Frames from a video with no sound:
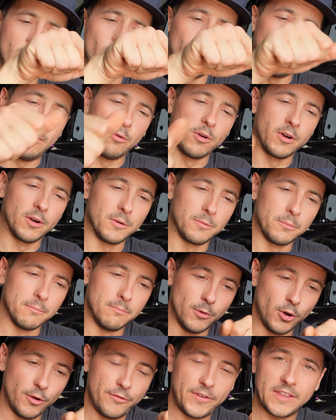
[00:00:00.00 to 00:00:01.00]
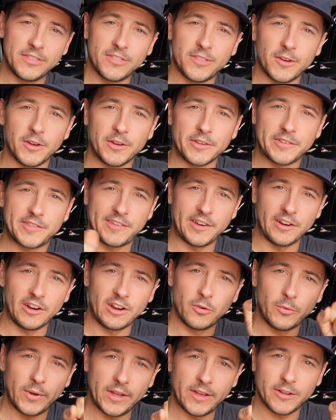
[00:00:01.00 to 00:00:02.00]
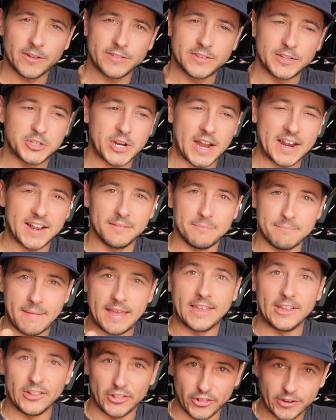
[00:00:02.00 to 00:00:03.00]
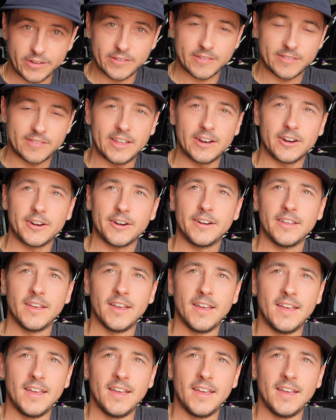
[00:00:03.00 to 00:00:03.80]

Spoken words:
we were moving the steering wheel to try to make it look centered,